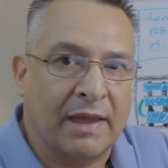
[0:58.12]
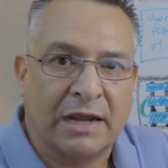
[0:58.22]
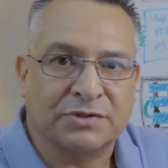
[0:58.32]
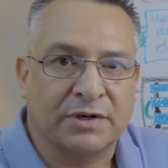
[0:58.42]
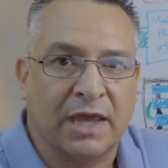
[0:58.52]

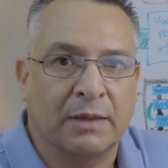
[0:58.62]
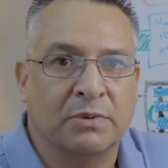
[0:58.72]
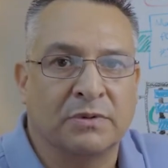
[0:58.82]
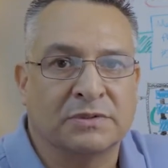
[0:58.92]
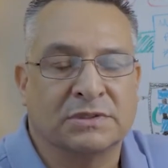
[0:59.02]
extra
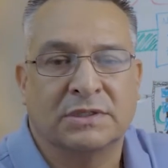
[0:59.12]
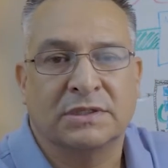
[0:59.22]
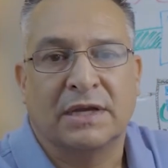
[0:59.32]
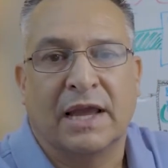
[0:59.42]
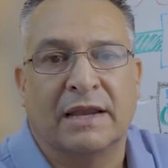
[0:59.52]
cables,
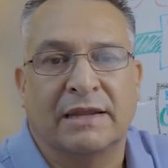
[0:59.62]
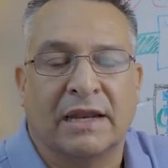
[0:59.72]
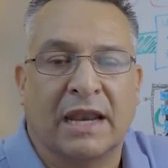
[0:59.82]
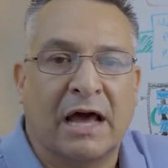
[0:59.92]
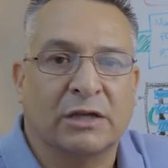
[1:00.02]
and it
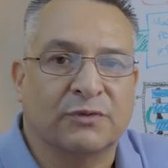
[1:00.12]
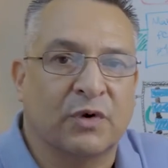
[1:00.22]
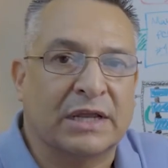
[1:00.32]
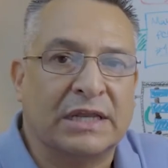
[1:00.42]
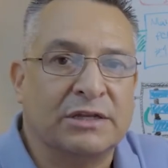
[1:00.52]
allows
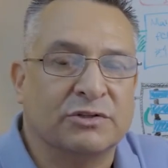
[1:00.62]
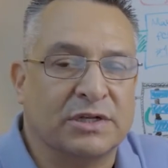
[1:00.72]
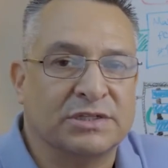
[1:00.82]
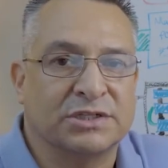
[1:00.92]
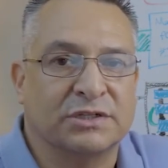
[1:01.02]
for a cleaner
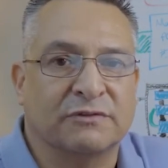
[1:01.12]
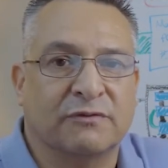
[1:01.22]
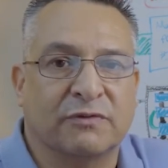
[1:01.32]
transition